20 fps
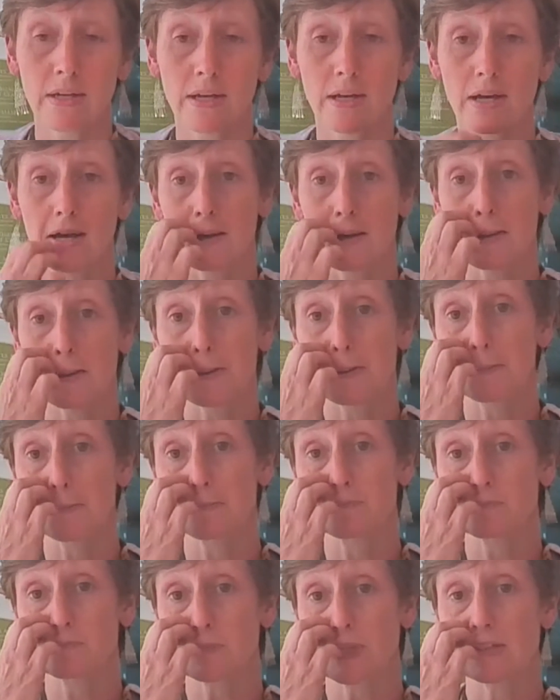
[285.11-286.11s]

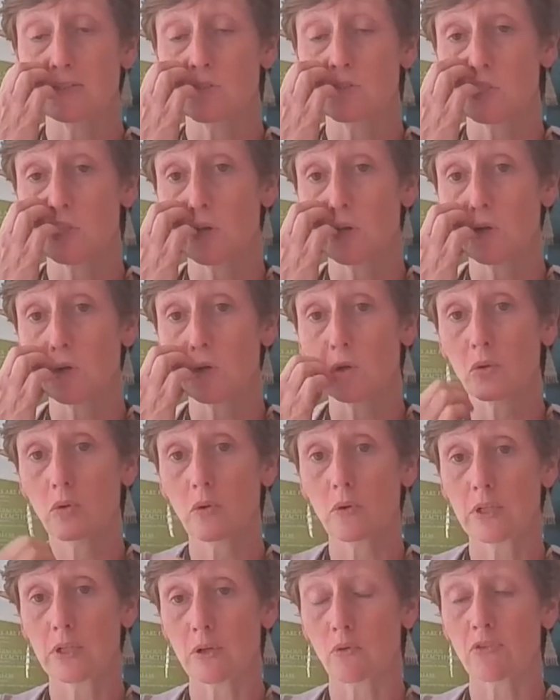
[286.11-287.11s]
And so,
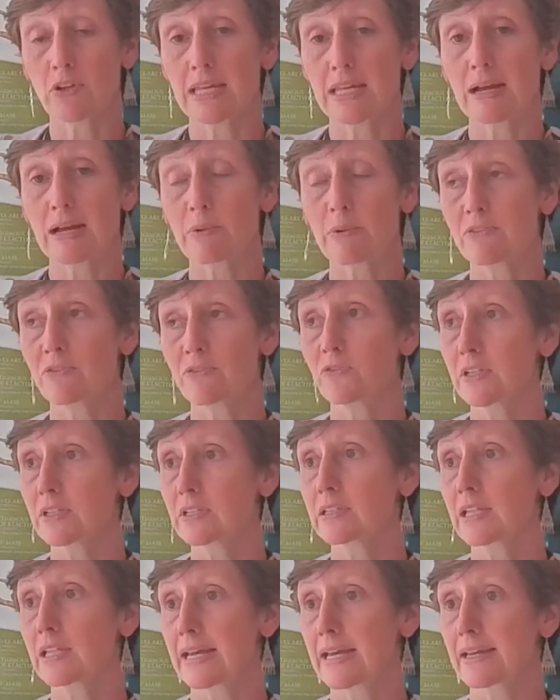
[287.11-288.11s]
really we feel
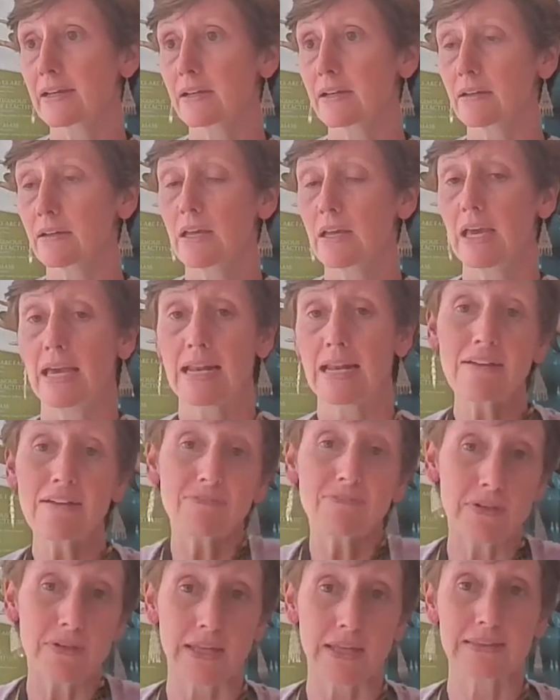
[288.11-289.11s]
like, and I
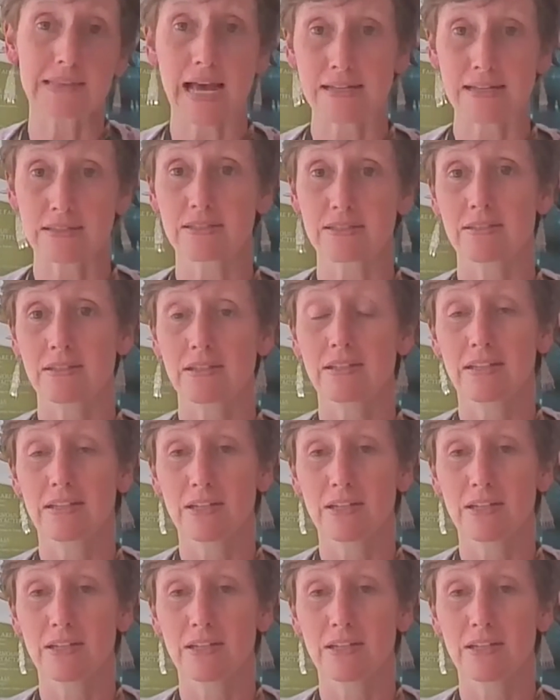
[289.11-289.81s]
feel like that's,